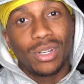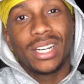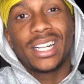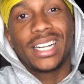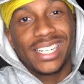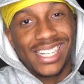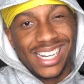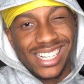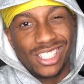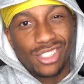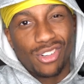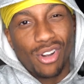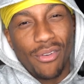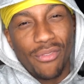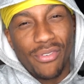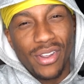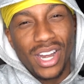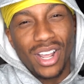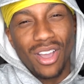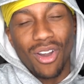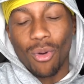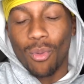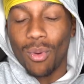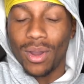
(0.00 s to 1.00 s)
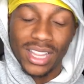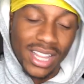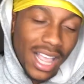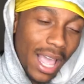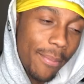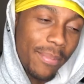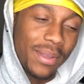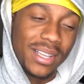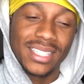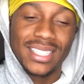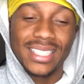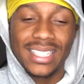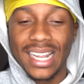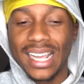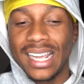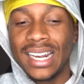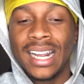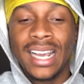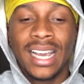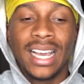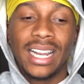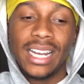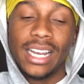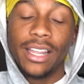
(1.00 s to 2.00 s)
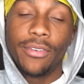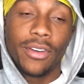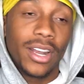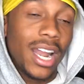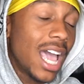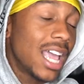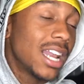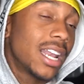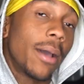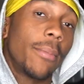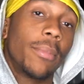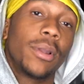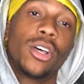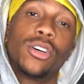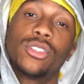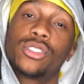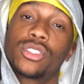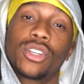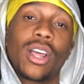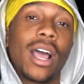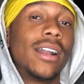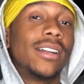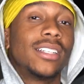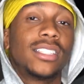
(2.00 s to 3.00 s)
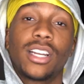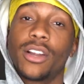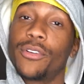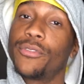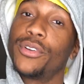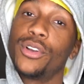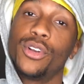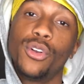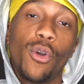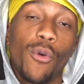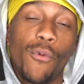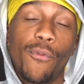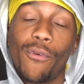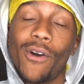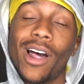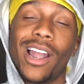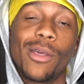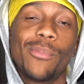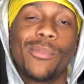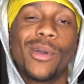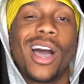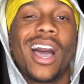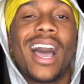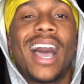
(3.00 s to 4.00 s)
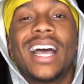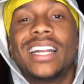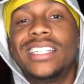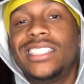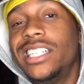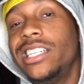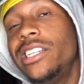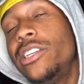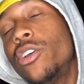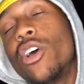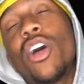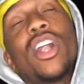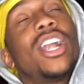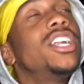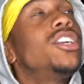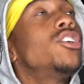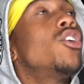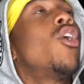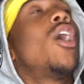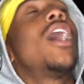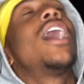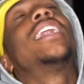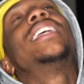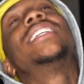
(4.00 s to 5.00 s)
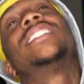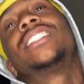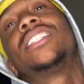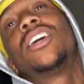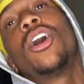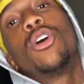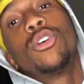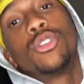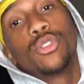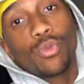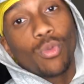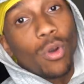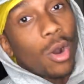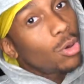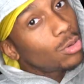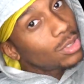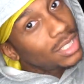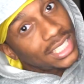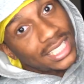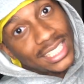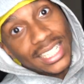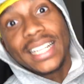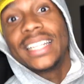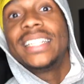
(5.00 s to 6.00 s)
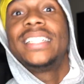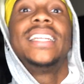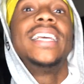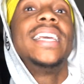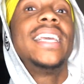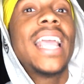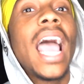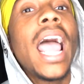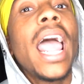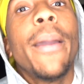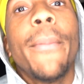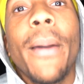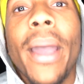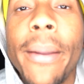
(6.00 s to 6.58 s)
you in the next drip video. With that being said, leave a like down below. Subscribe to the channel if you're new. Follow me on IG. You already know how this goes. Road to 60K,